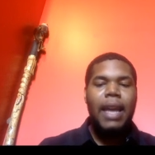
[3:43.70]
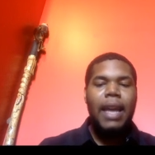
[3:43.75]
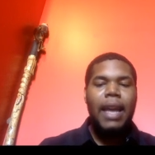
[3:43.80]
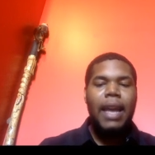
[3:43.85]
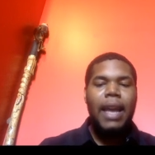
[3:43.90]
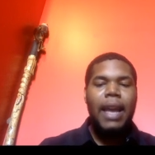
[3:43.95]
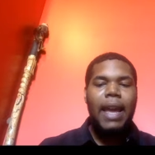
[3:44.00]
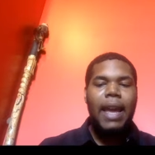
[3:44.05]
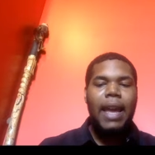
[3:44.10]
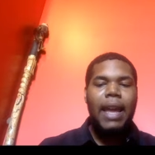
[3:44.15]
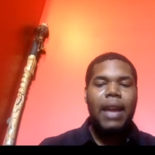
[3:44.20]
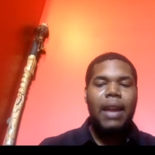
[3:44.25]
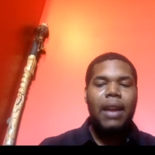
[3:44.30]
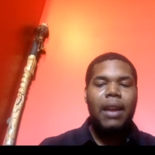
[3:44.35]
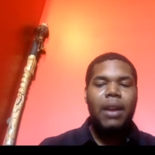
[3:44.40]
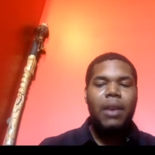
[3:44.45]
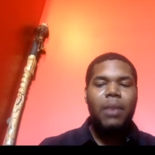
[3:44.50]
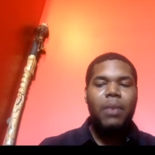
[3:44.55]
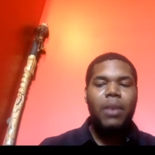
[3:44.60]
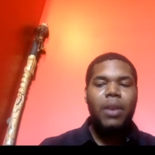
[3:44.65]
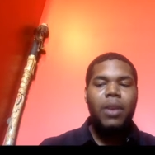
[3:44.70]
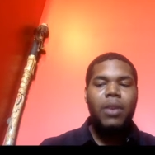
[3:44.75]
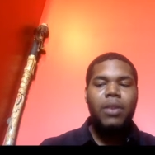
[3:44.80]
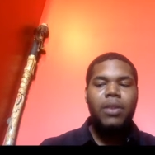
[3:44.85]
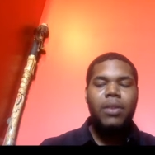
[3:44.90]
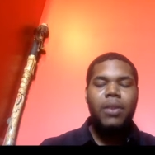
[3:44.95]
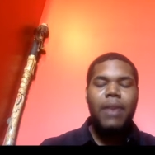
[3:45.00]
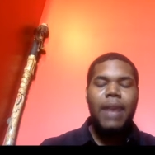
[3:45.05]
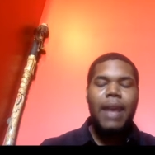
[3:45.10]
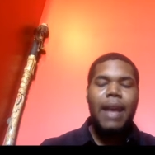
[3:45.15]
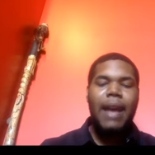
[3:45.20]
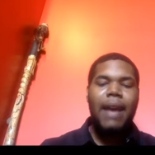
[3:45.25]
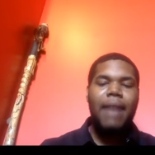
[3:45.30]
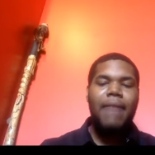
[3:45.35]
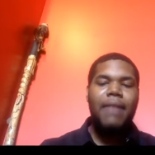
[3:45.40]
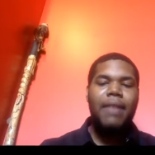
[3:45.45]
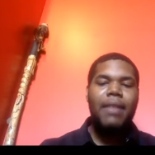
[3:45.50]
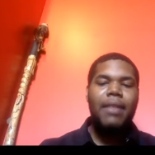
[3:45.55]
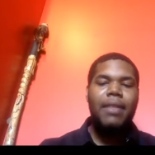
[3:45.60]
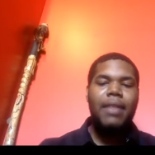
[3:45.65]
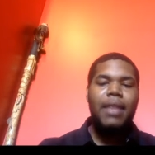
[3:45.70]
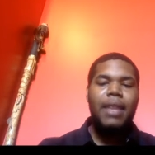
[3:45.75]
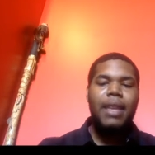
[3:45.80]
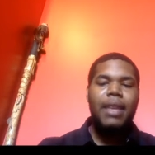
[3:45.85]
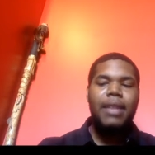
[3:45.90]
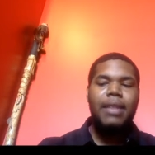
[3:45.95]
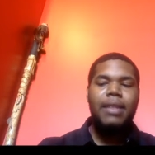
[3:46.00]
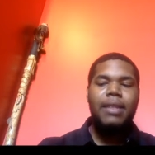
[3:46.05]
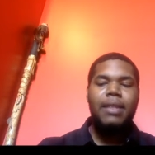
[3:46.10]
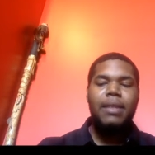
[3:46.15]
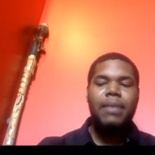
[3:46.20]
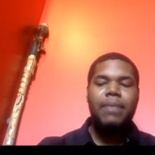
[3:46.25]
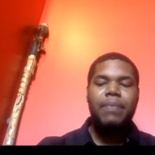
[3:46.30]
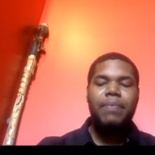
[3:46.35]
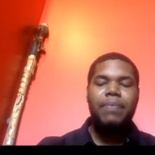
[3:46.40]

And we also have this